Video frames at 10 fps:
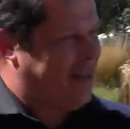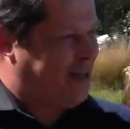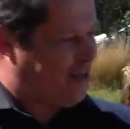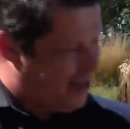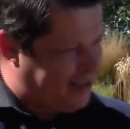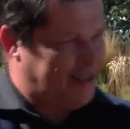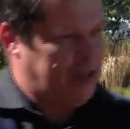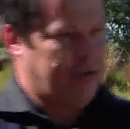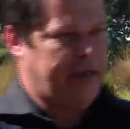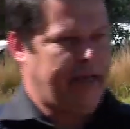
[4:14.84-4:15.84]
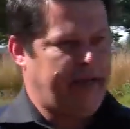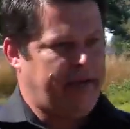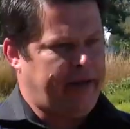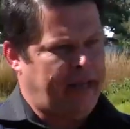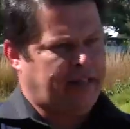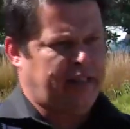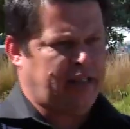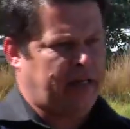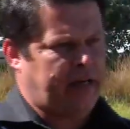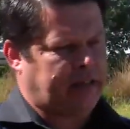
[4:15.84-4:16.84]
thank you. Nice seeing you again. Yes, it
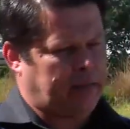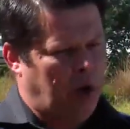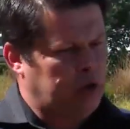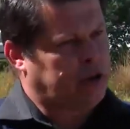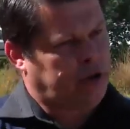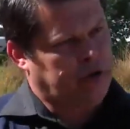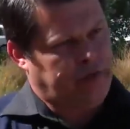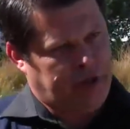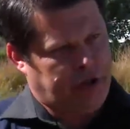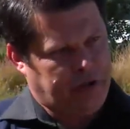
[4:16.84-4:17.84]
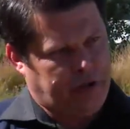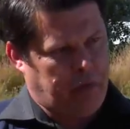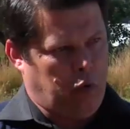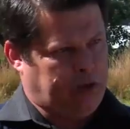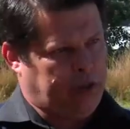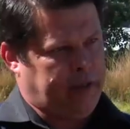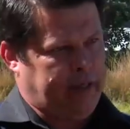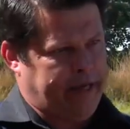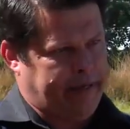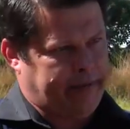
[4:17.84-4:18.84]
is a it's a multitude of issues, the water,
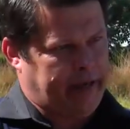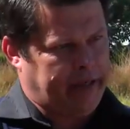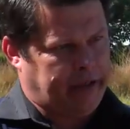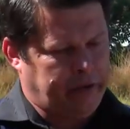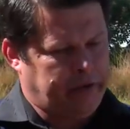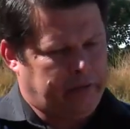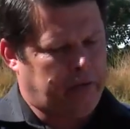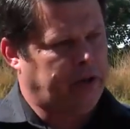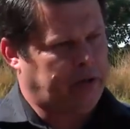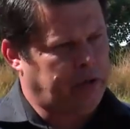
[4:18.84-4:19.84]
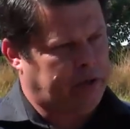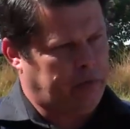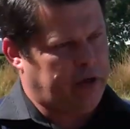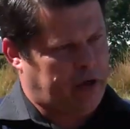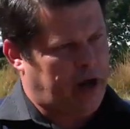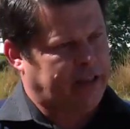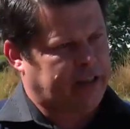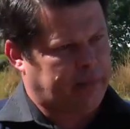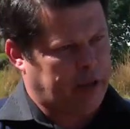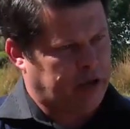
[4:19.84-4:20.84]
and I do want to use the word
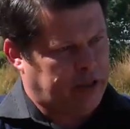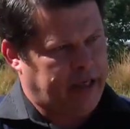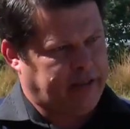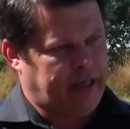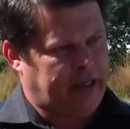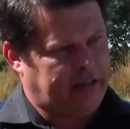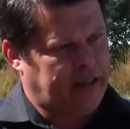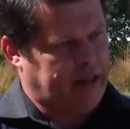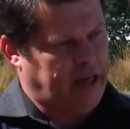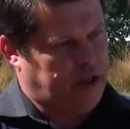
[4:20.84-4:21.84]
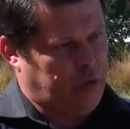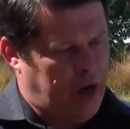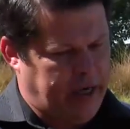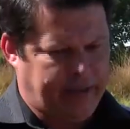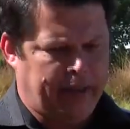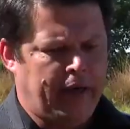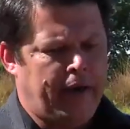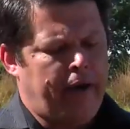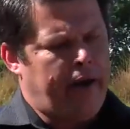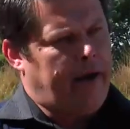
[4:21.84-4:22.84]
crisis because it is, and I can see it nationwide.
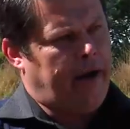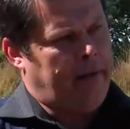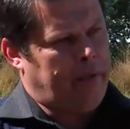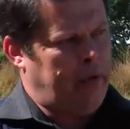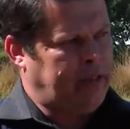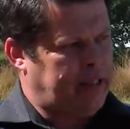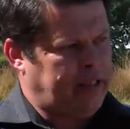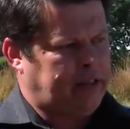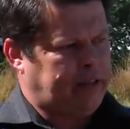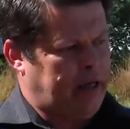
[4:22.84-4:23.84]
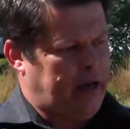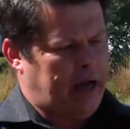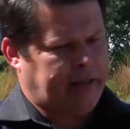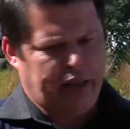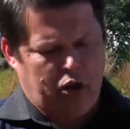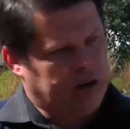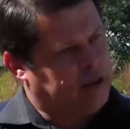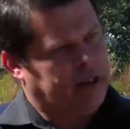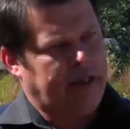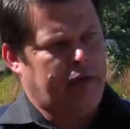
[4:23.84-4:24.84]
Um, the residents I uh, see
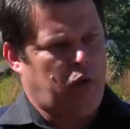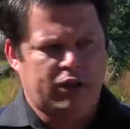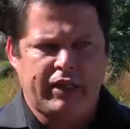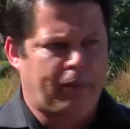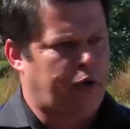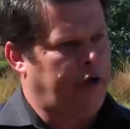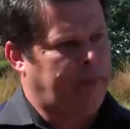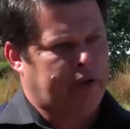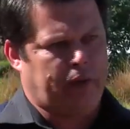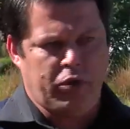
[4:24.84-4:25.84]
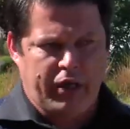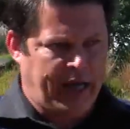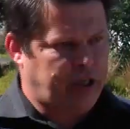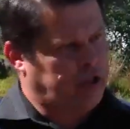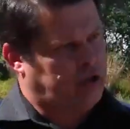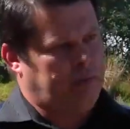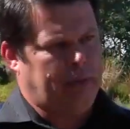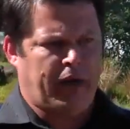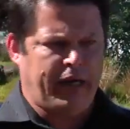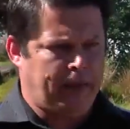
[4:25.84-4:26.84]
constantly in WhatsApp groups, communications to me
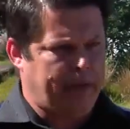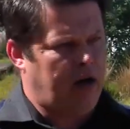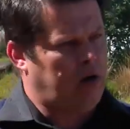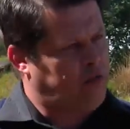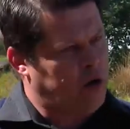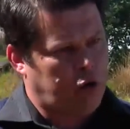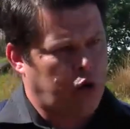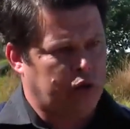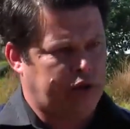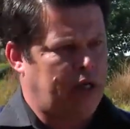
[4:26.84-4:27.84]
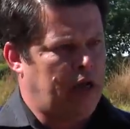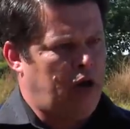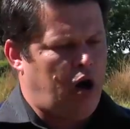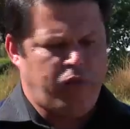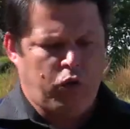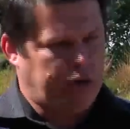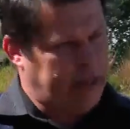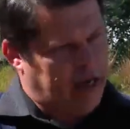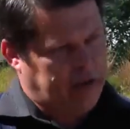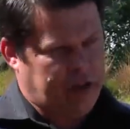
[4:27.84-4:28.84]
by email, phone calls of water
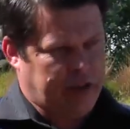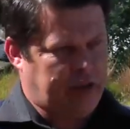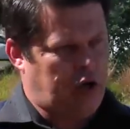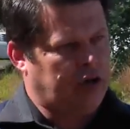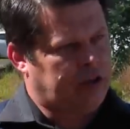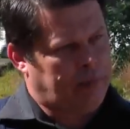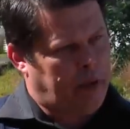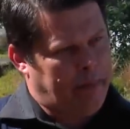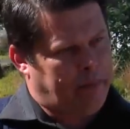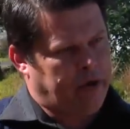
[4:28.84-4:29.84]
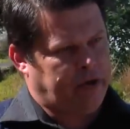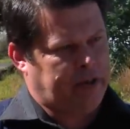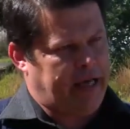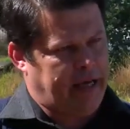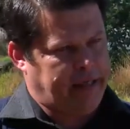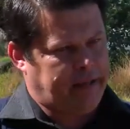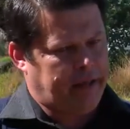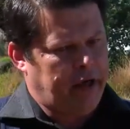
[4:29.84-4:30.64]
outages, the constant pipe bursts, and